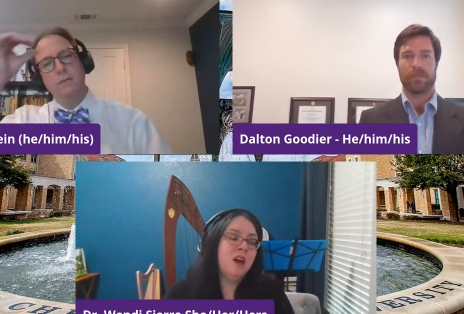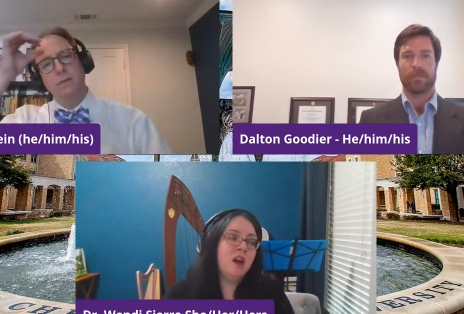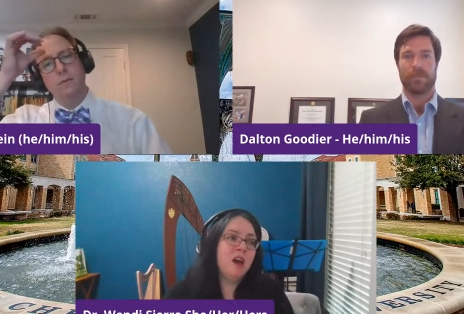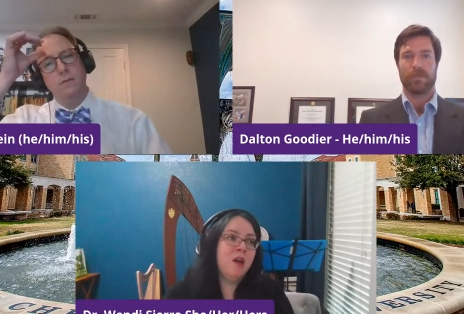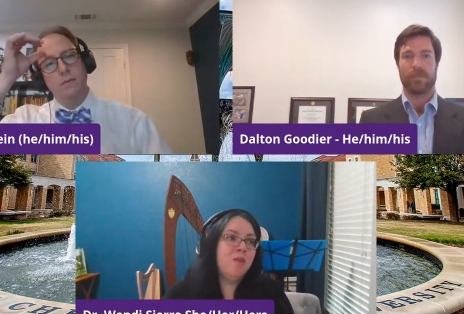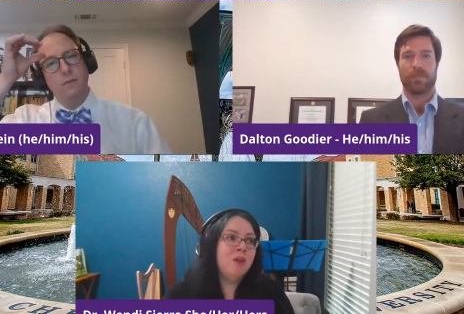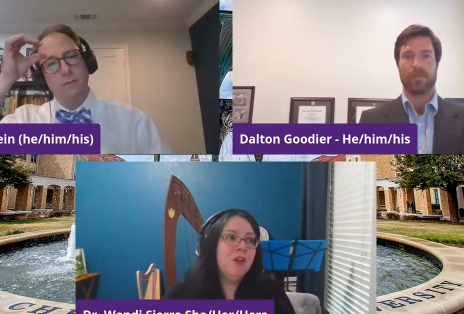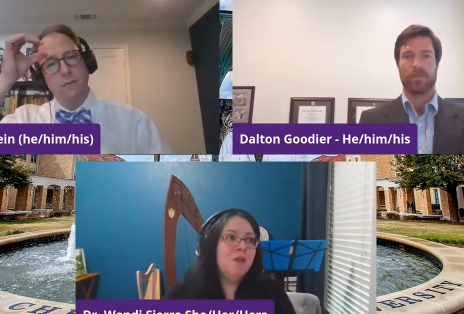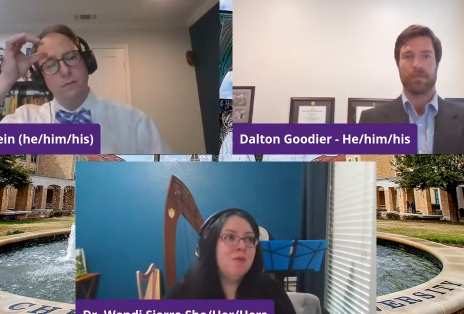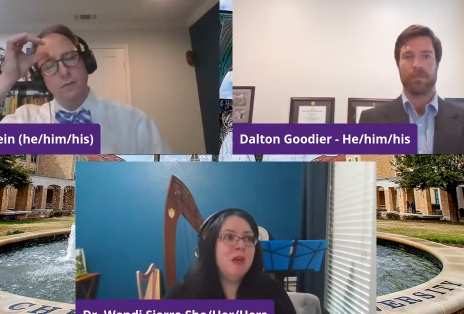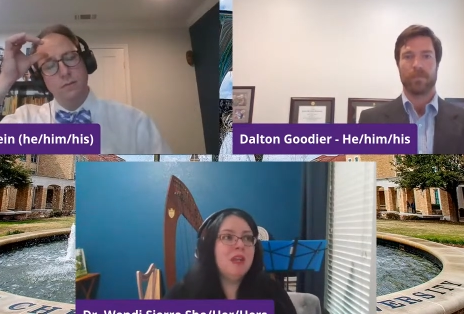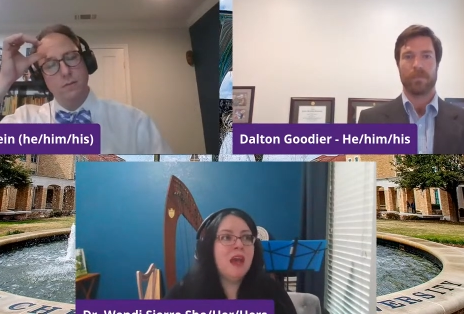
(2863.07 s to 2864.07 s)
Speaker 1: Um,
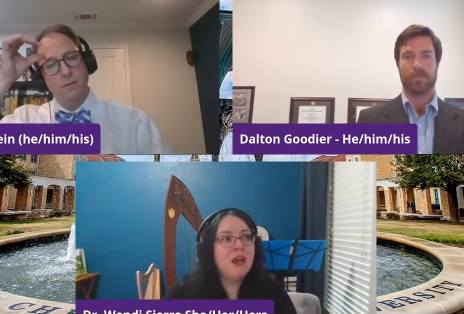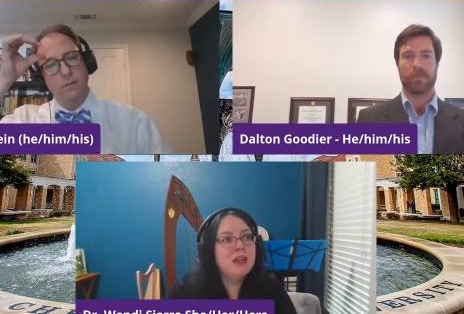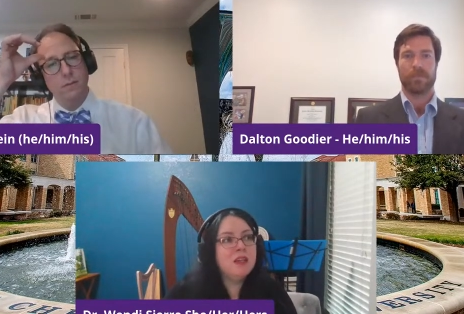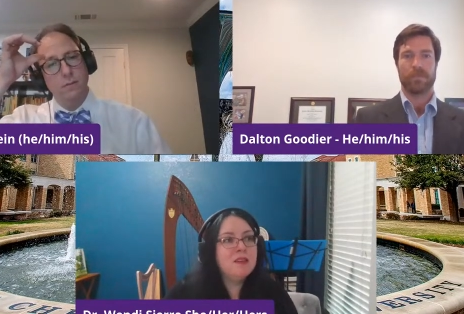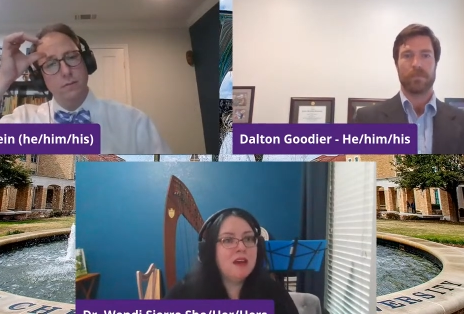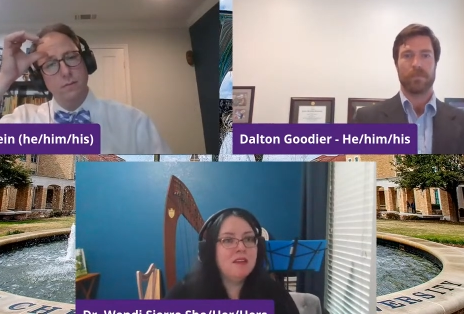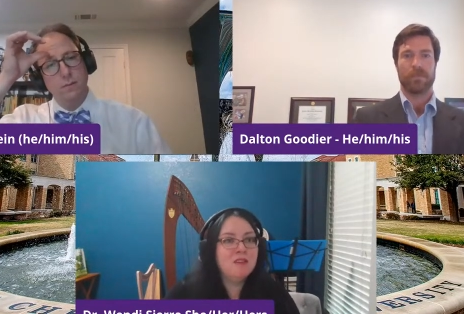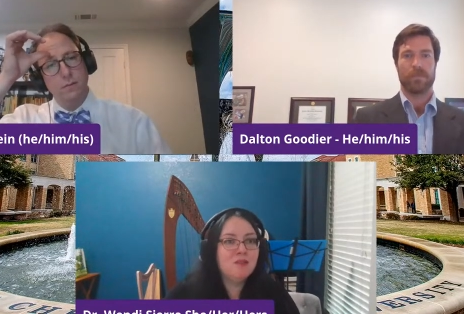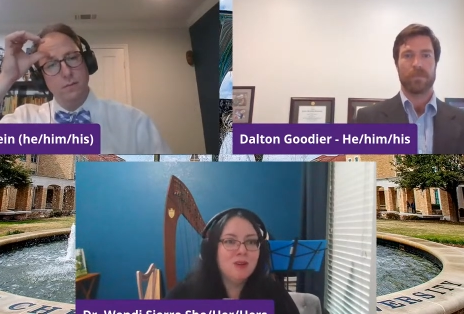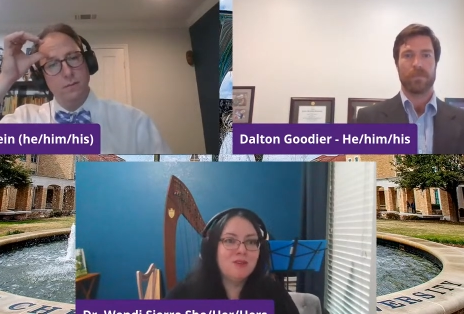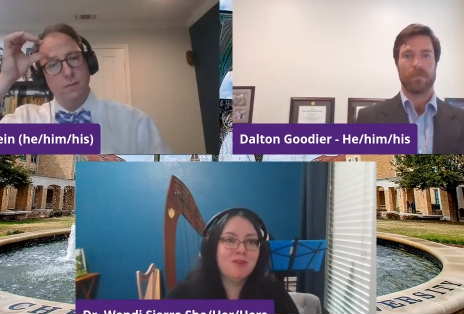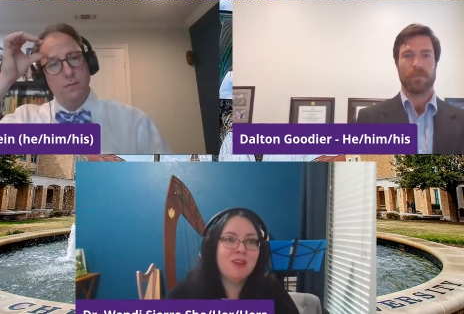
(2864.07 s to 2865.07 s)
but adding that
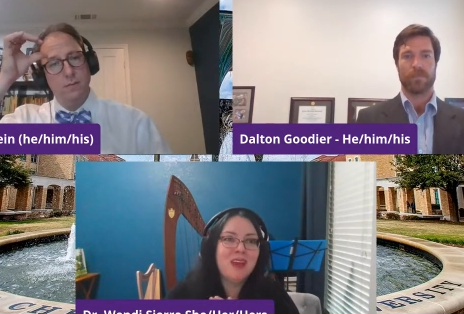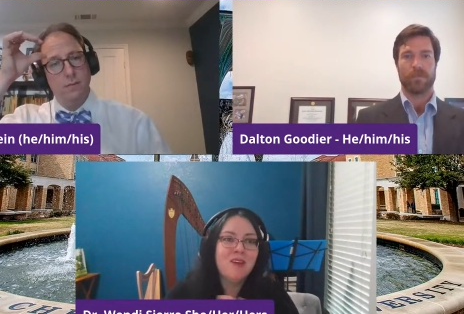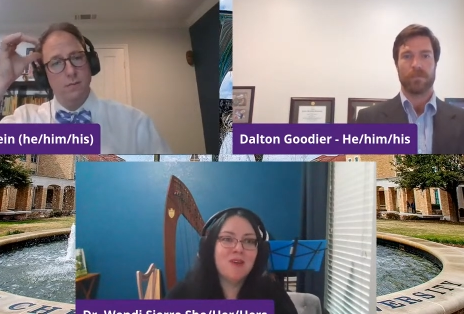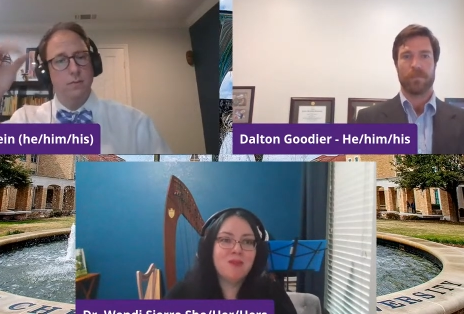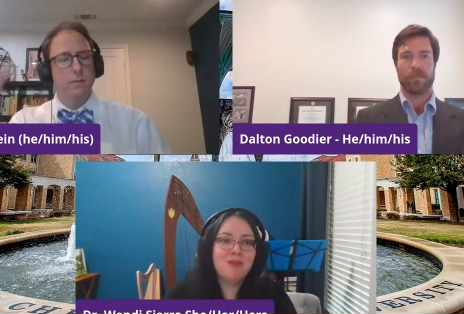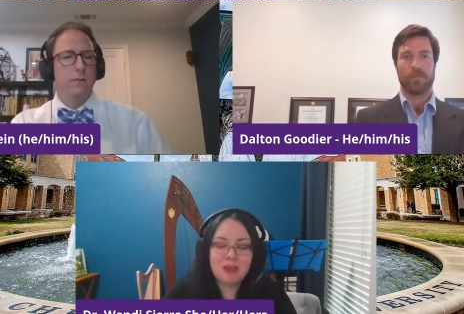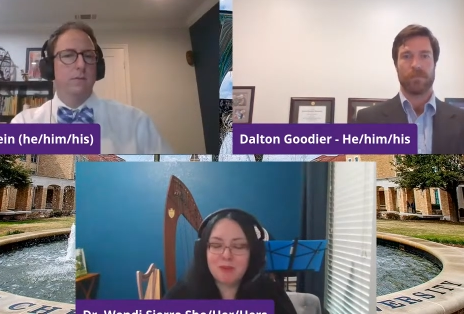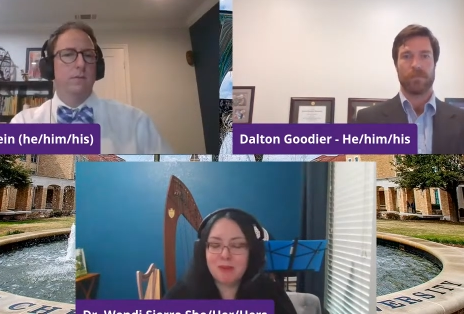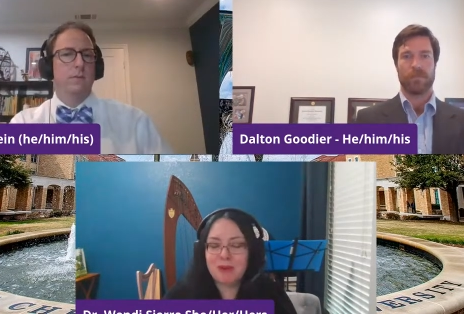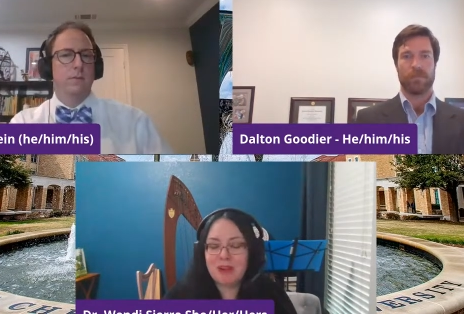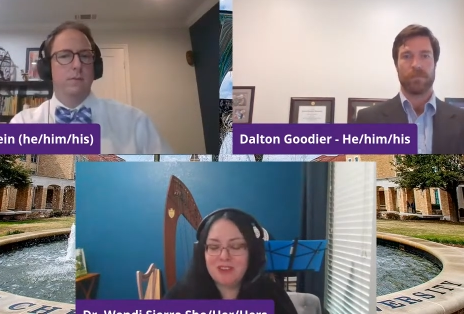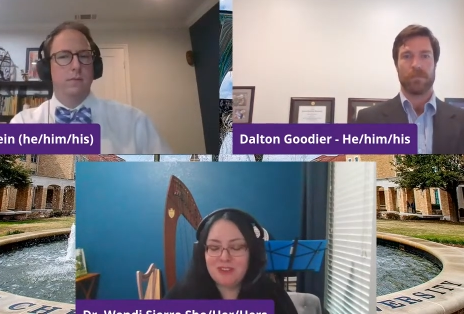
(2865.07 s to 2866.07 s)
sort of layer of
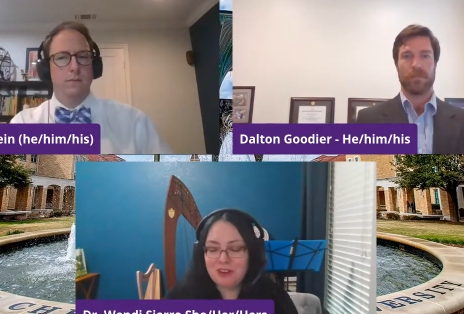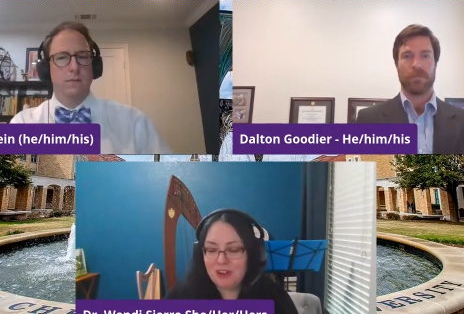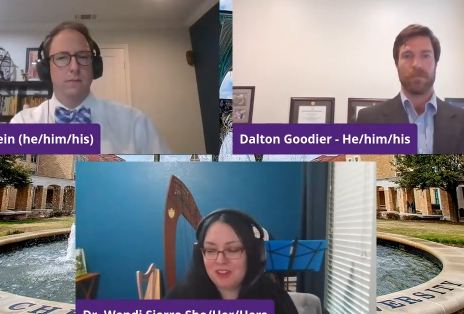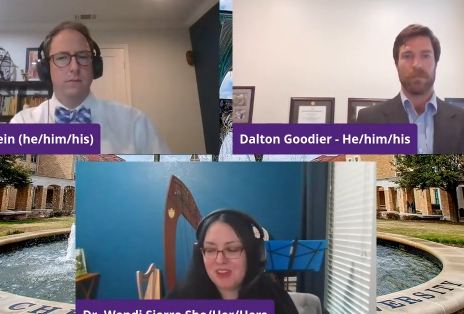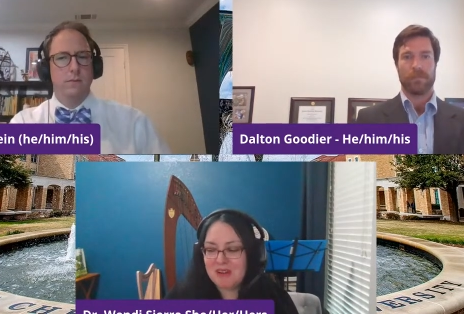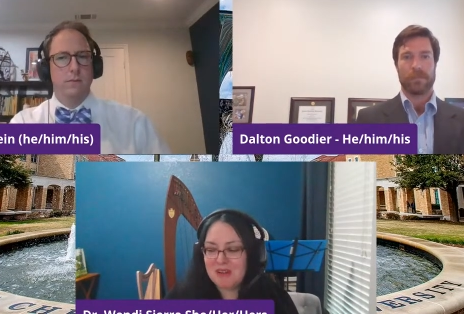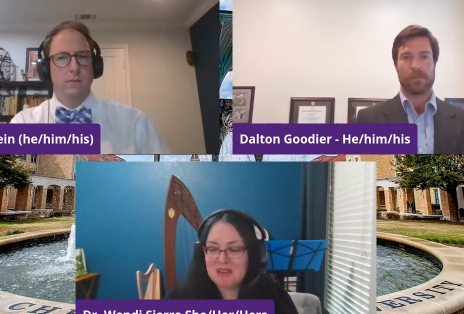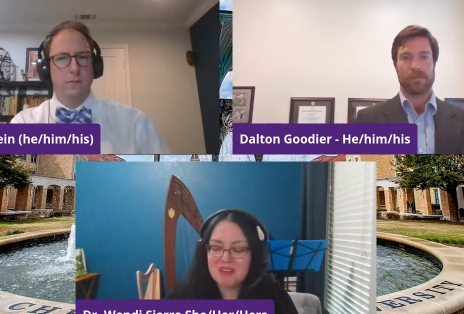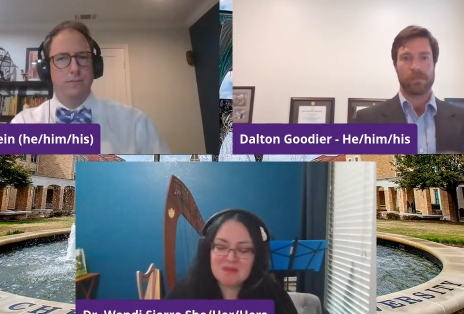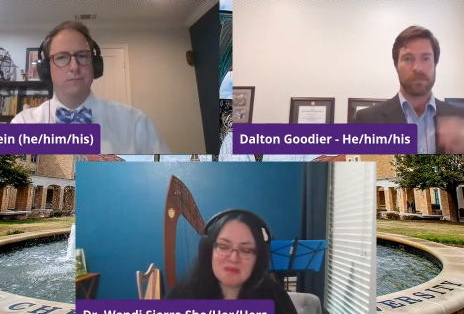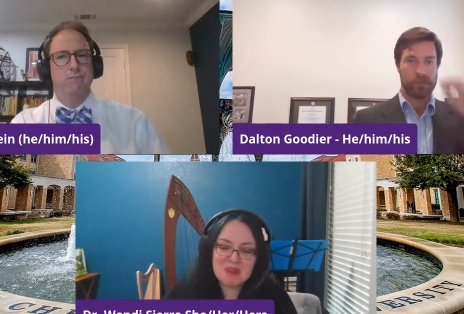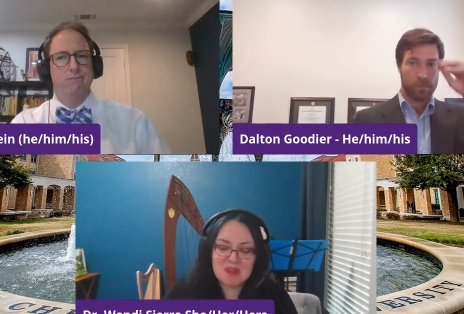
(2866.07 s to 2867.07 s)
separation in there is
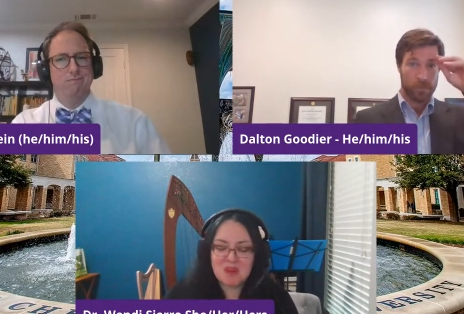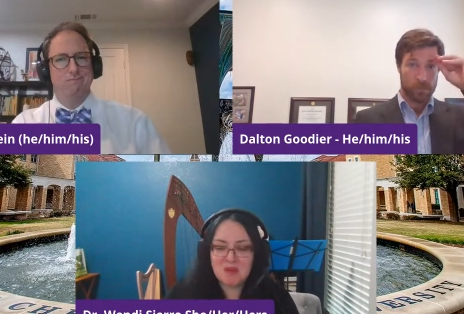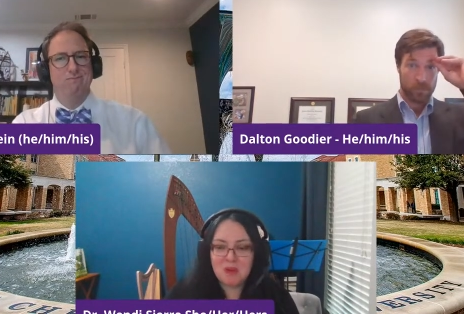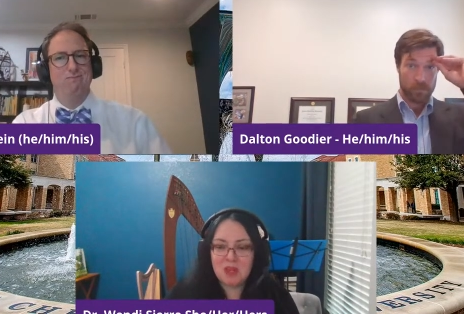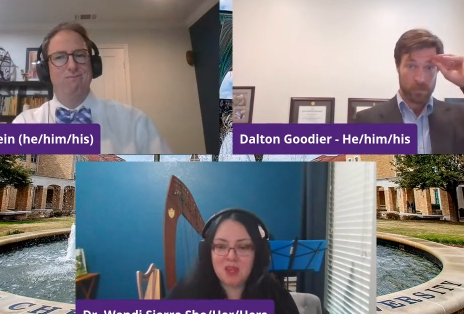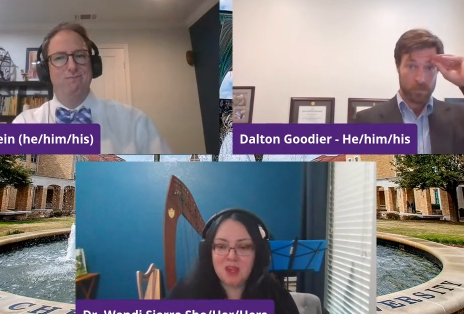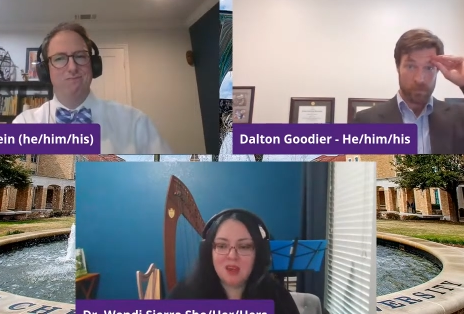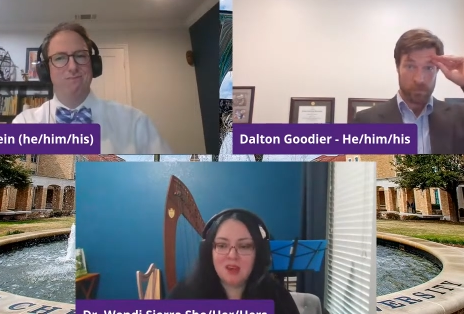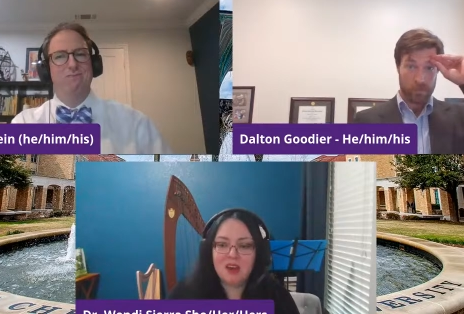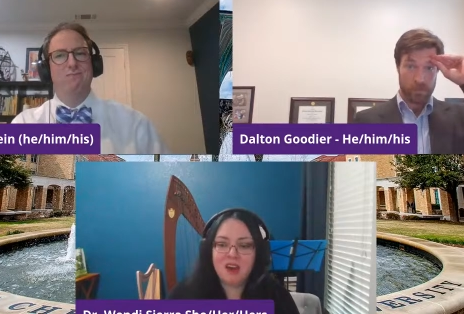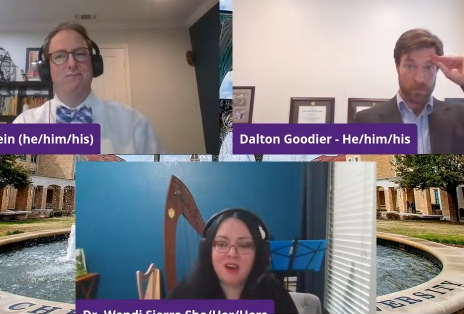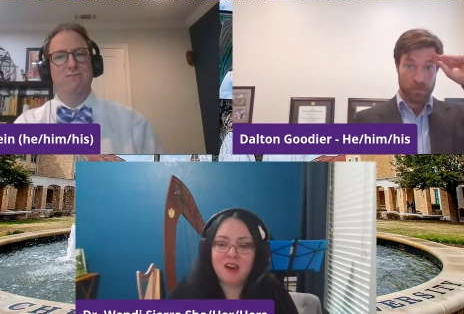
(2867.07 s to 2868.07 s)
something that
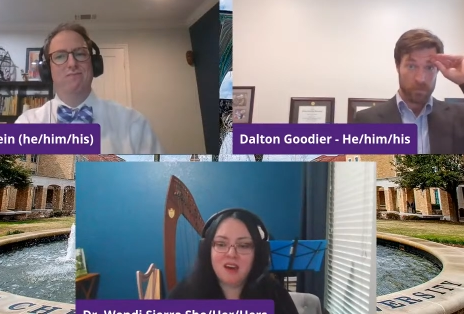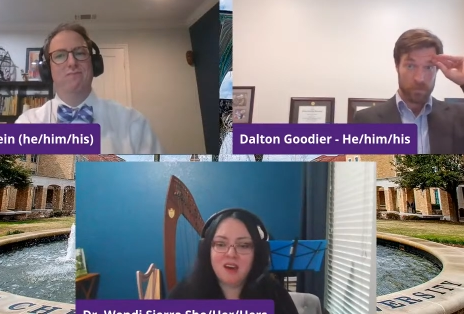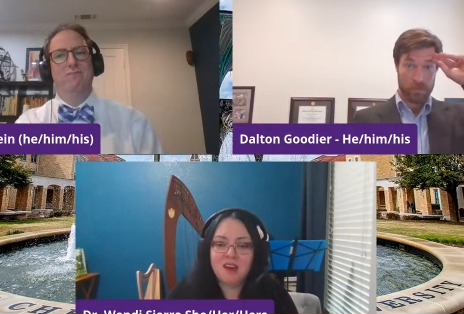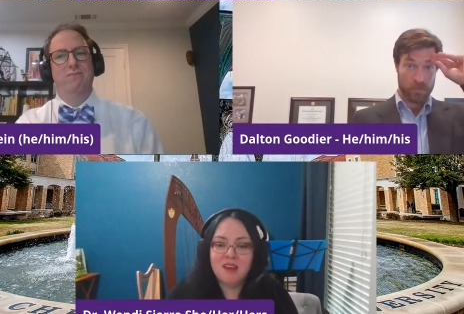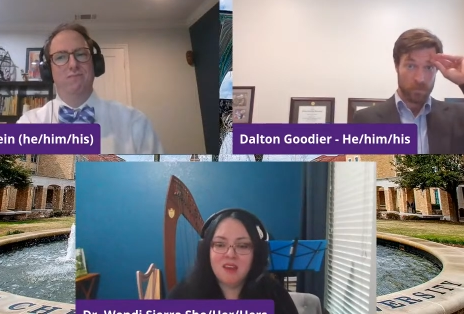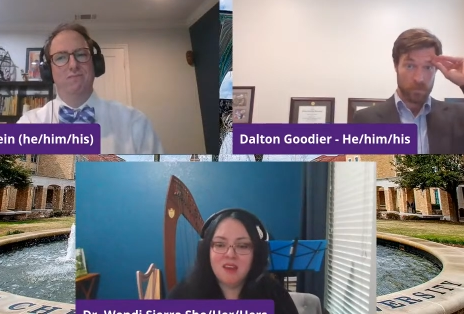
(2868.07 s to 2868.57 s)
we uh,